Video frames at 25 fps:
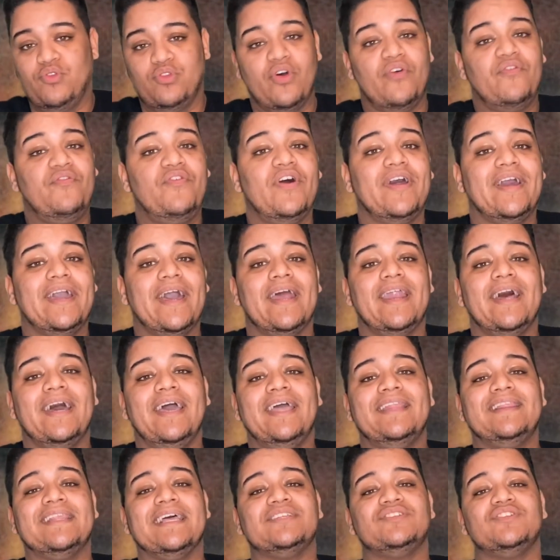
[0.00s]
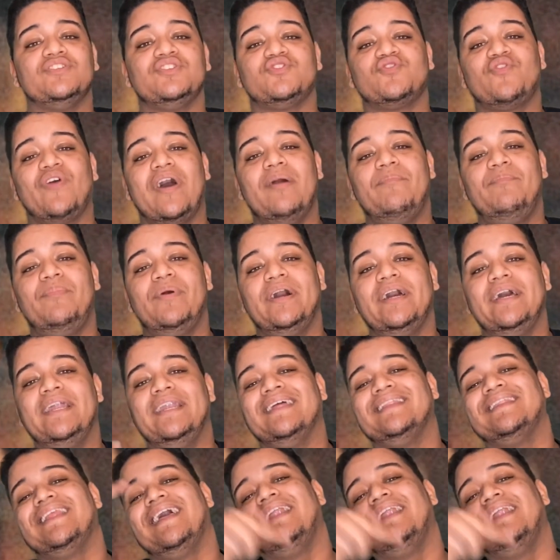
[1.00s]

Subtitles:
don't forget to hit that subscribe button and